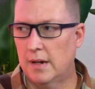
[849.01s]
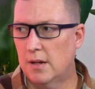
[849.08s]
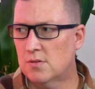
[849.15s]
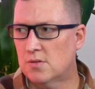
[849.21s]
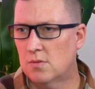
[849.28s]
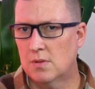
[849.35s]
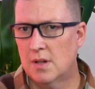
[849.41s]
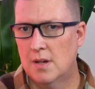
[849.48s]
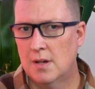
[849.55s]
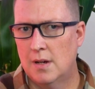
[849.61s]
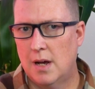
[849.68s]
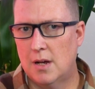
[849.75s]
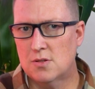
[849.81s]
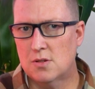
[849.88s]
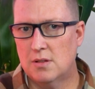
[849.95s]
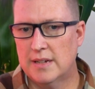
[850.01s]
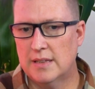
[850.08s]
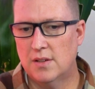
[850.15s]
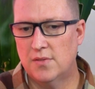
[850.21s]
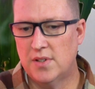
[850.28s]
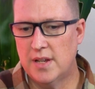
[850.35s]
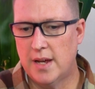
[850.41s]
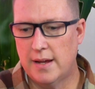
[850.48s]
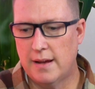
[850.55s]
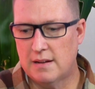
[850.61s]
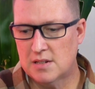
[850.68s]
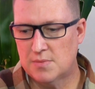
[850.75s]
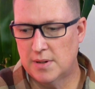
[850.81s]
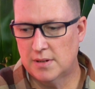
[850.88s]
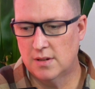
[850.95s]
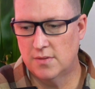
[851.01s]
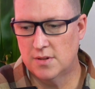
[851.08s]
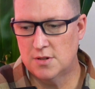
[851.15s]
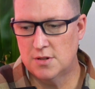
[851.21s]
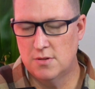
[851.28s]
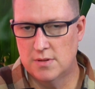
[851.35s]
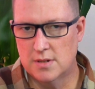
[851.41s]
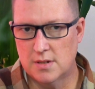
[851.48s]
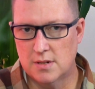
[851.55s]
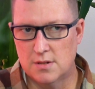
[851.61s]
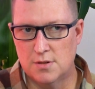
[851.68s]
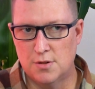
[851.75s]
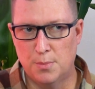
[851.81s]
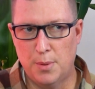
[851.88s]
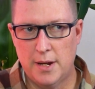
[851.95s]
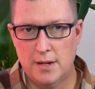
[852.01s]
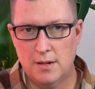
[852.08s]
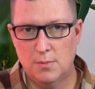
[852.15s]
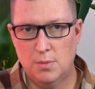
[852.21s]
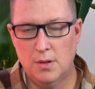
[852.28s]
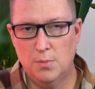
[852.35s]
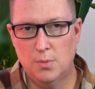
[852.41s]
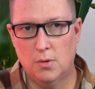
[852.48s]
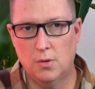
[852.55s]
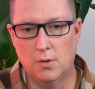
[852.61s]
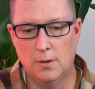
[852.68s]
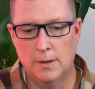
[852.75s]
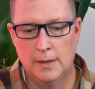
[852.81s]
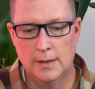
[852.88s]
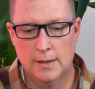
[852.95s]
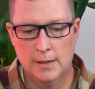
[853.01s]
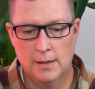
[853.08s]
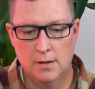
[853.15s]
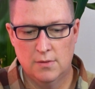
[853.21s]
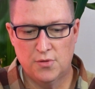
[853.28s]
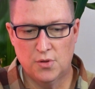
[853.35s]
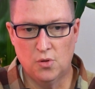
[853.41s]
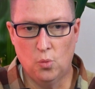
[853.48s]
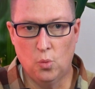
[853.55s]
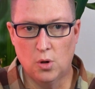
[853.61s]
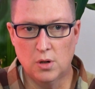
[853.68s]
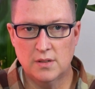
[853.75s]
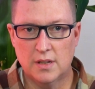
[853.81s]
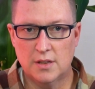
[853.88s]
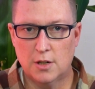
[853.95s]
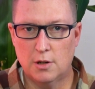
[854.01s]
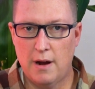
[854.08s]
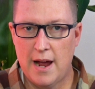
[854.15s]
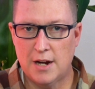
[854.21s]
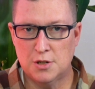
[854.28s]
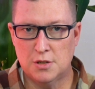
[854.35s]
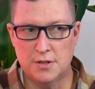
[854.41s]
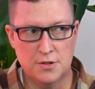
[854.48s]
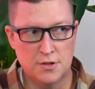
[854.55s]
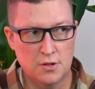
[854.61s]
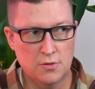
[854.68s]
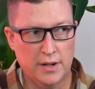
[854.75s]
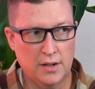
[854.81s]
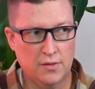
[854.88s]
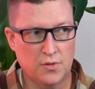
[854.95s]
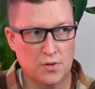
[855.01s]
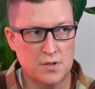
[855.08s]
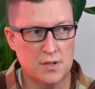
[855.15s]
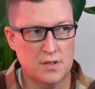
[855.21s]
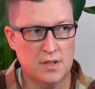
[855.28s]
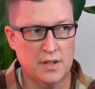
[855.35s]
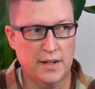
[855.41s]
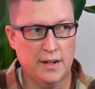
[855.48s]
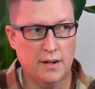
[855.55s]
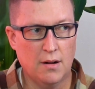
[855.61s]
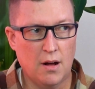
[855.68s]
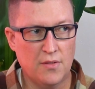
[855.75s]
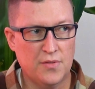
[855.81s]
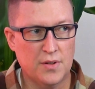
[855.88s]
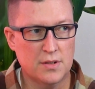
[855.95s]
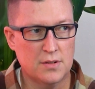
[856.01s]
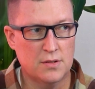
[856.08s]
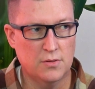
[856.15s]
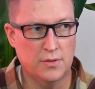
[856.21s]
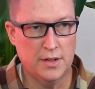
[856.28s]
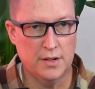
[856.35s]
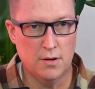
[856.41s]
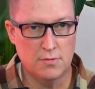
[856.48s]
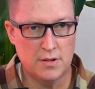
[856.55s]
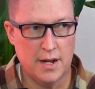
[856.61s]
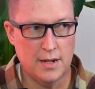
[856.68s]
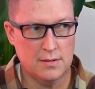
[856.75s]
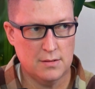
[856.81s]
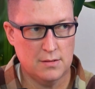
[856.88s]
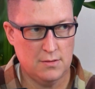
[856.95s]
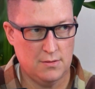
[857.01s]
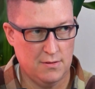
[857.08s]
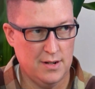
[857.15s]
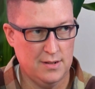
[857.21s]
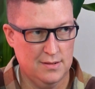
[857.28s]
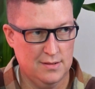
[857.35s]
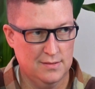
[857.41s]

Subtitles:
I also like the VA aspect of it too, is because you're paying people for the work that they're actually doing versus sitting in an office doing no tasks, correct?